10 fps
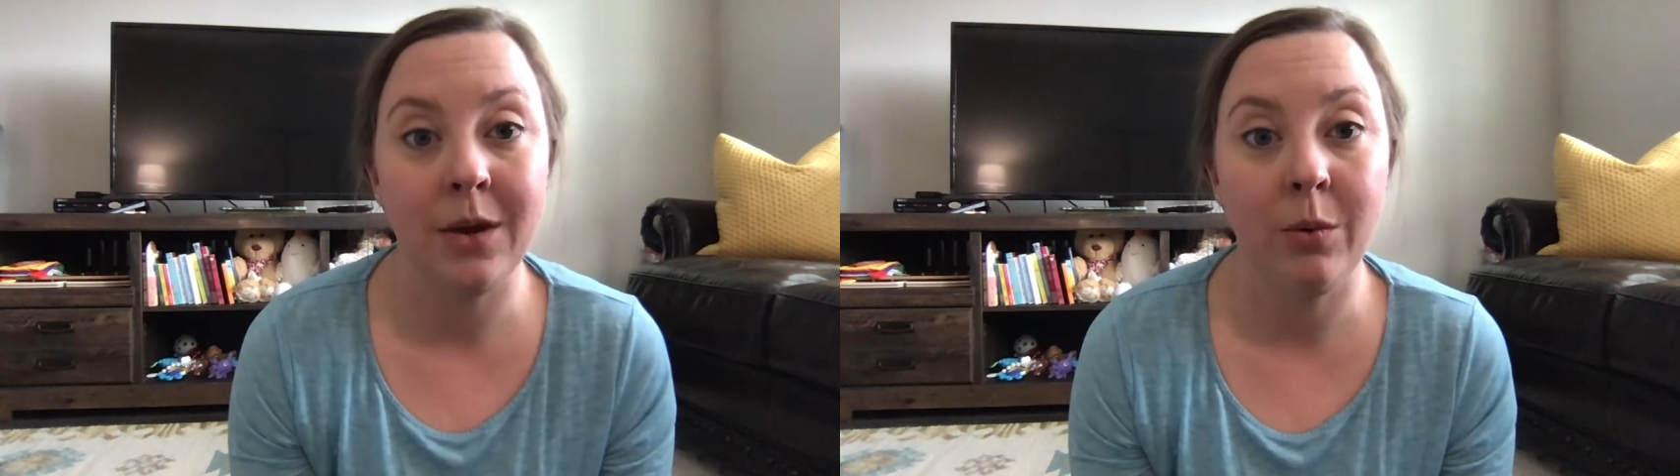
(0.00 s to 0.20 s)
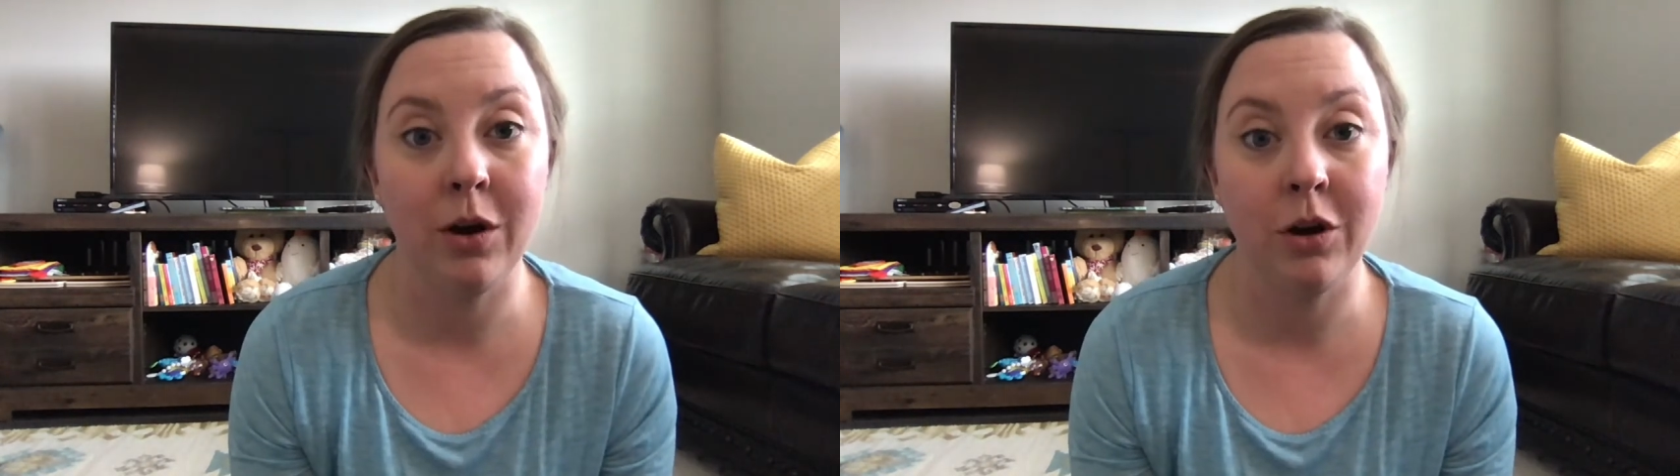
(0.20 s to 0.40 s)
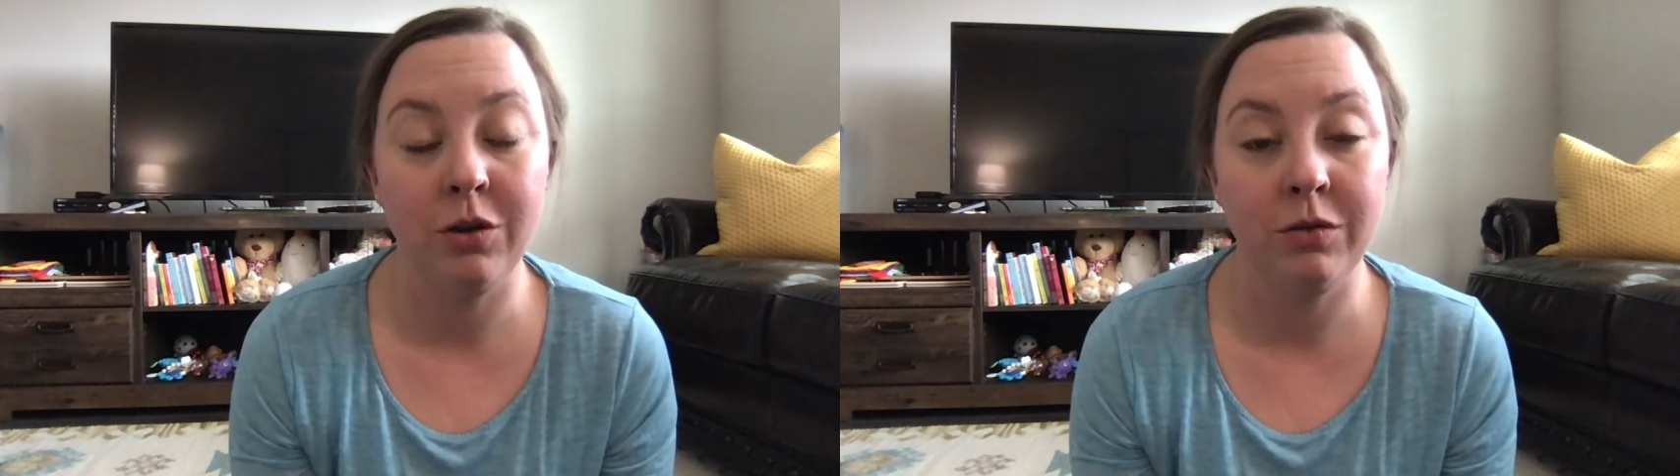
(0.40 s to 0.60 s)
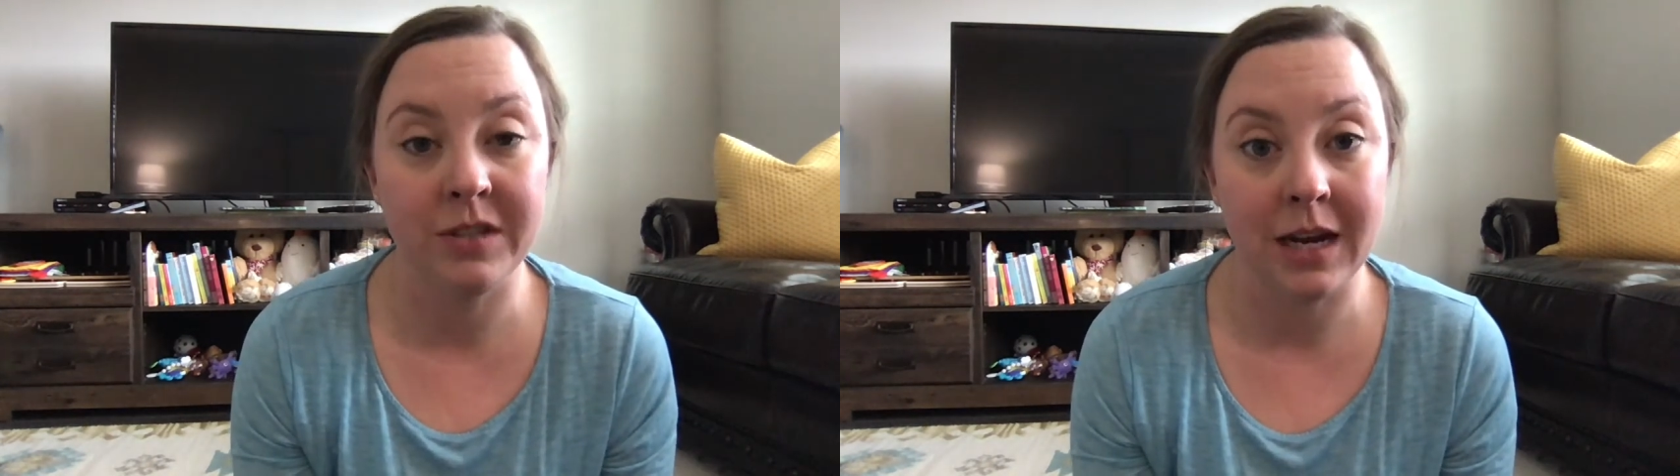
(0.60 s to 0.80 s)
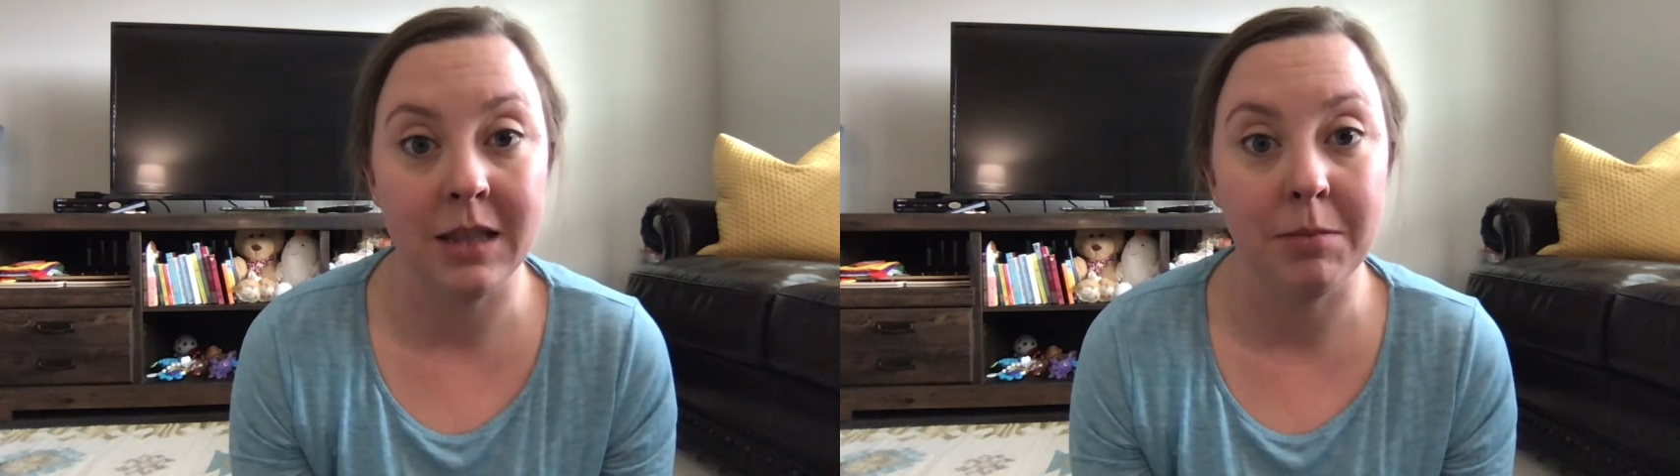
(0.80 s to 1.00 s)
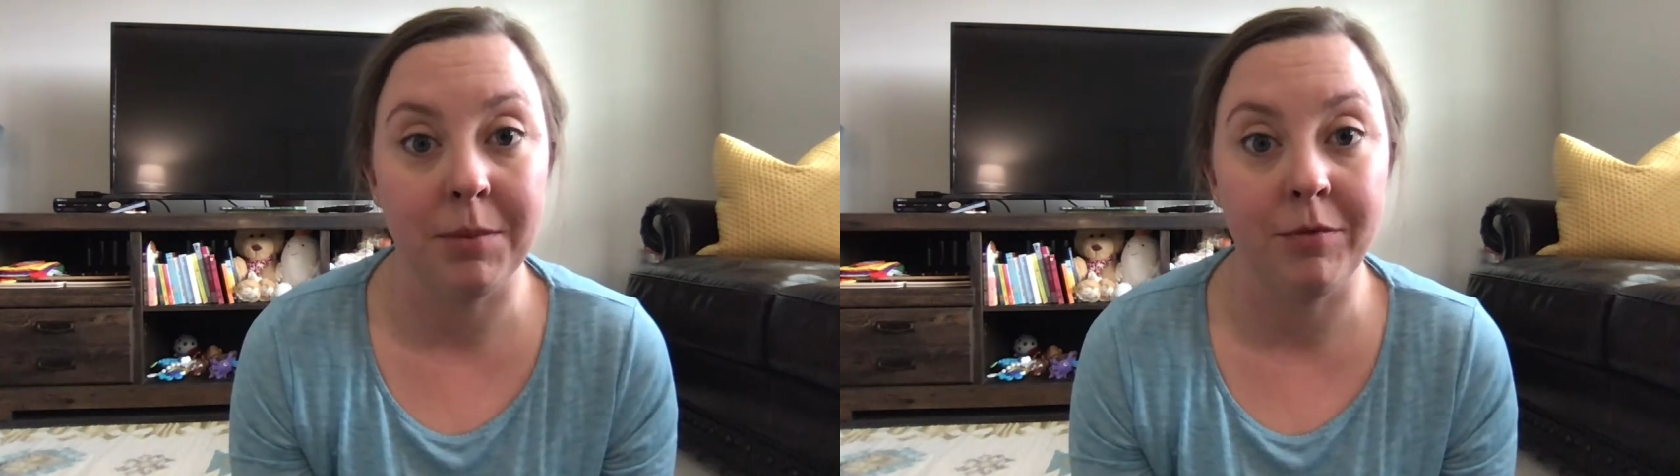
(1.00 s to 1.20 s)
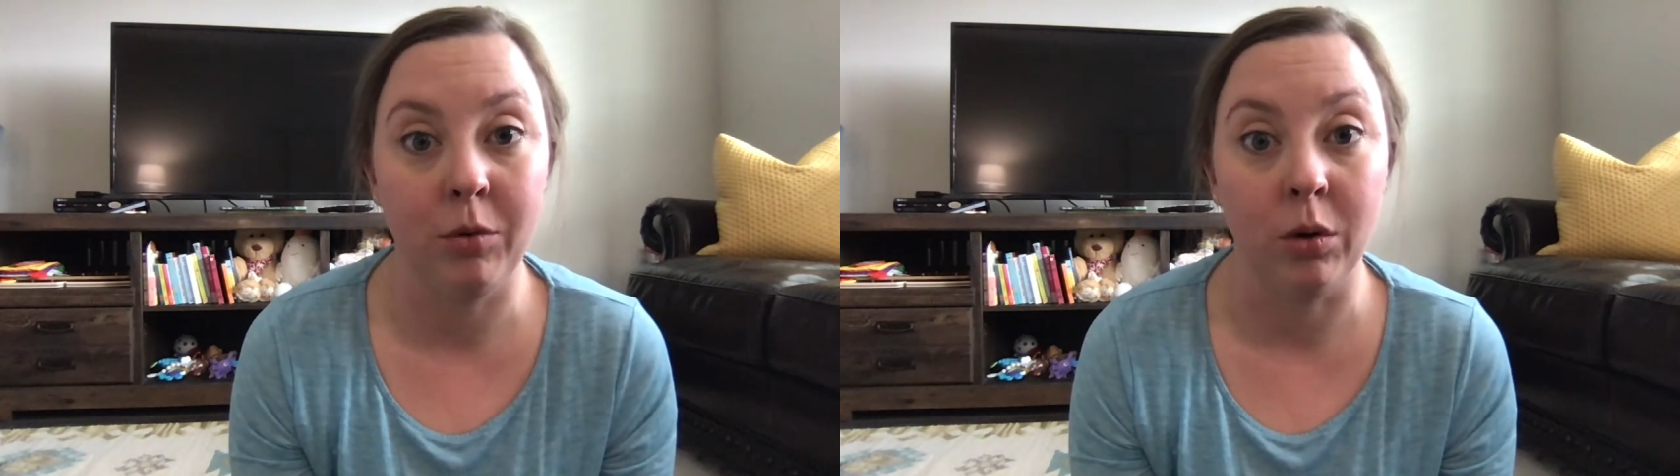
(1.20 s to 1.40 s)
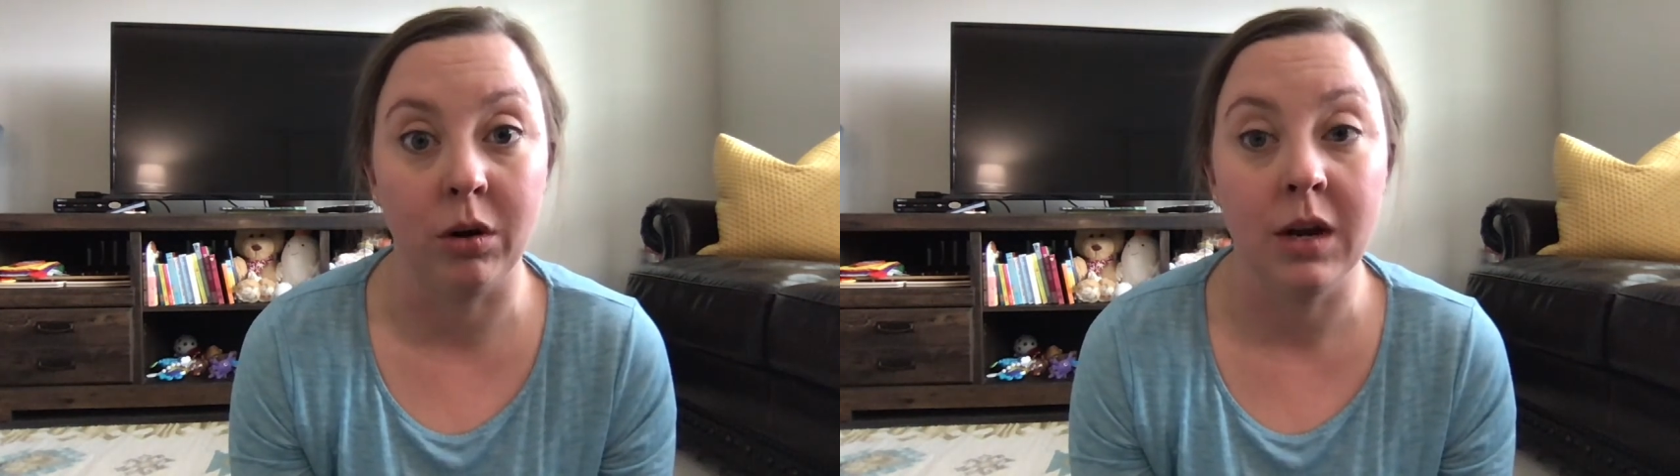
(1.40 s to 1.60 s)
where you've signed them up
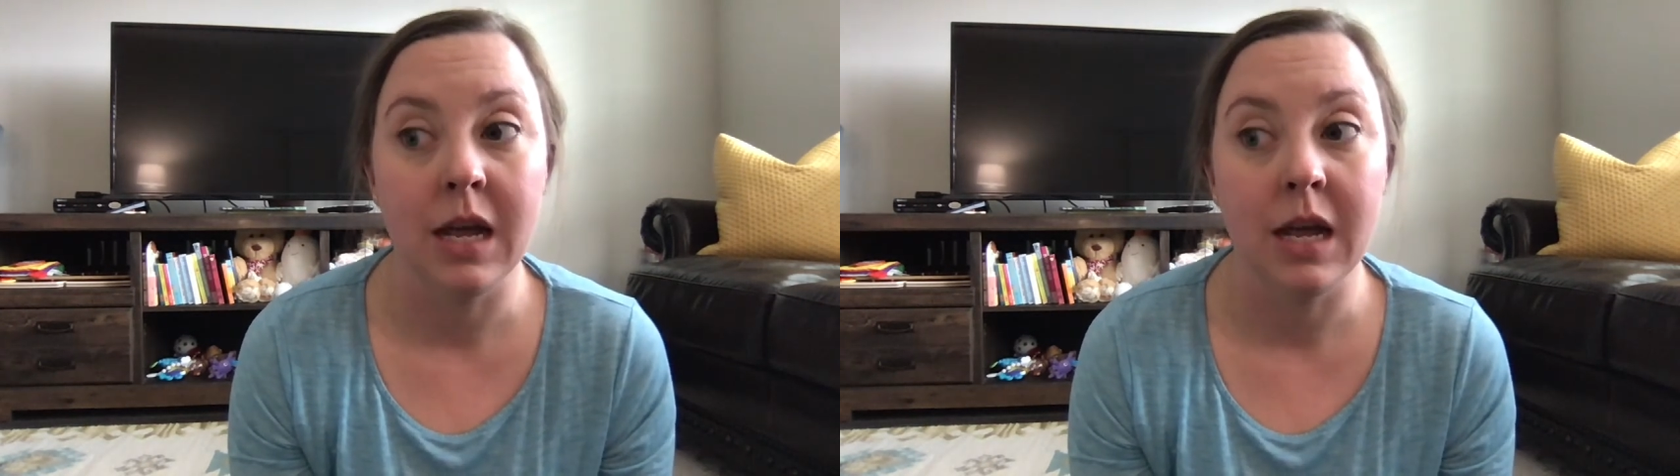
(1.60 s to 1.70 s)
for